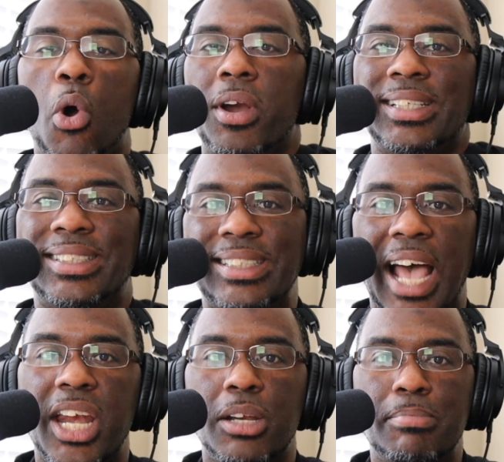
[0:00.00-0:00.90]
aren't
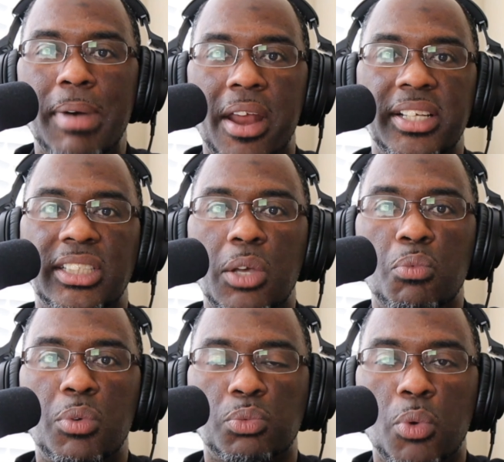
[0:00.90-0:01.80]
excited about it as they
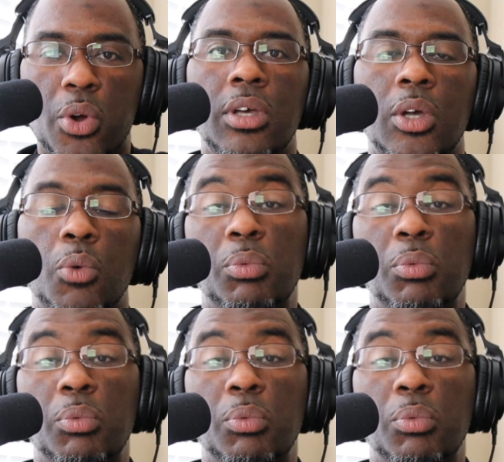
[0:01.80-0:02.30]
once were.